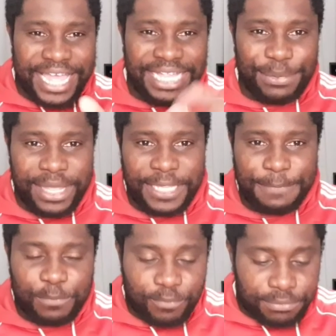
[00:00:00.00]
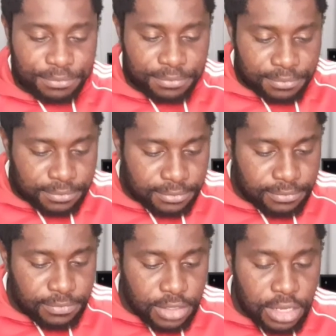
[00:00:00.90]
Anyway,
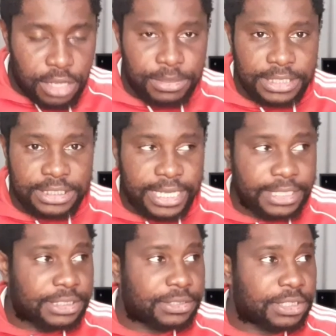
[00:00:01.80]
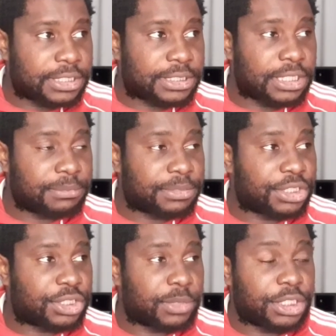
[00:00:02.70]
let's get into this
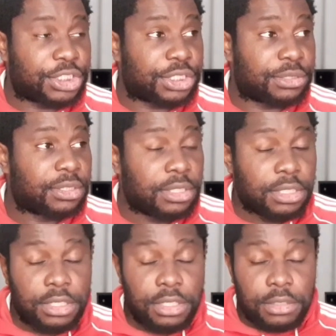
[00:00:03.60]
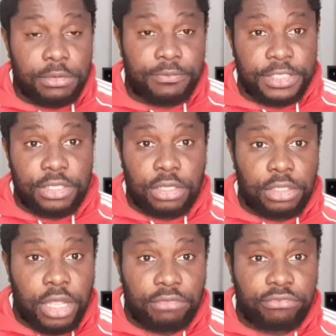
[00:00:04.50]
situation with this
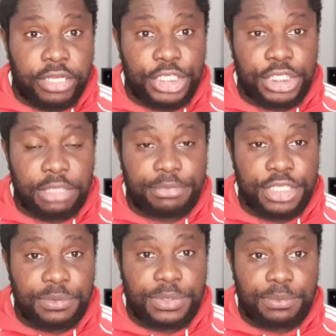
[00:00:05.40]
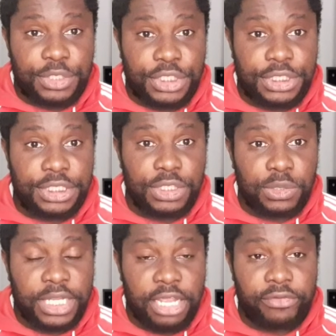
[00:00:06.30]
online racial abuse, which is
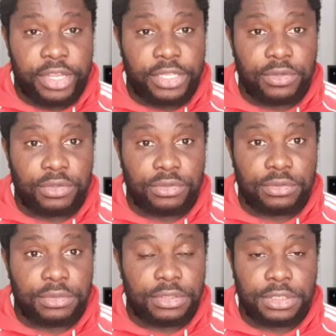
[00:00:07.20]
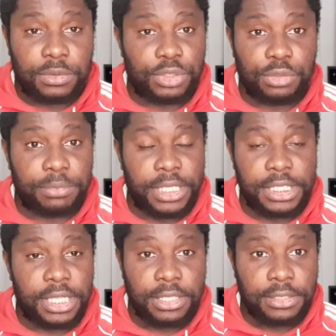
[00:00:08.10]
still carrying on social
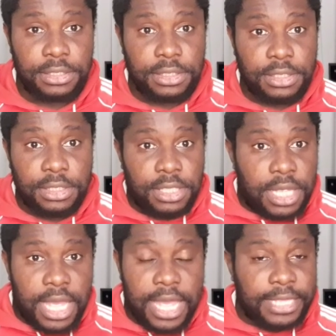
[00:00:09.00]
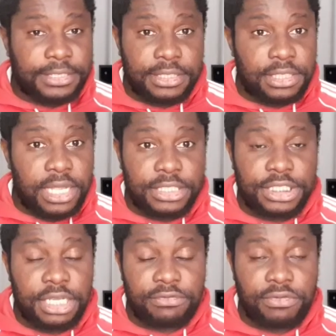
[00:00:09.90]
media. And like
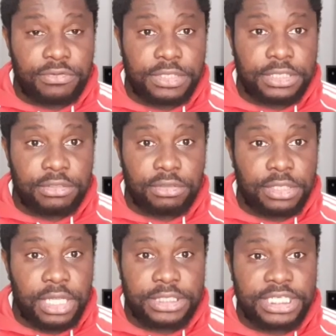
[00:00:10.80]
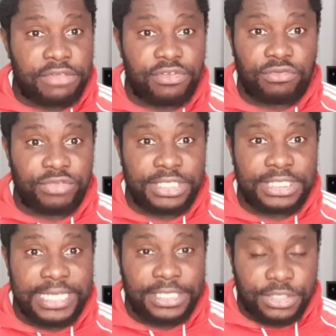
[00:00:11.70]
Thierry Henry
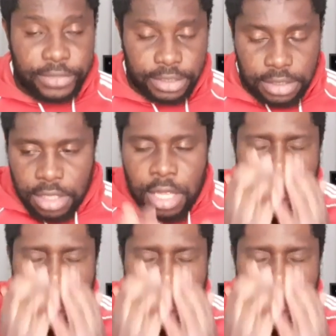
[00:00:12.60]
said,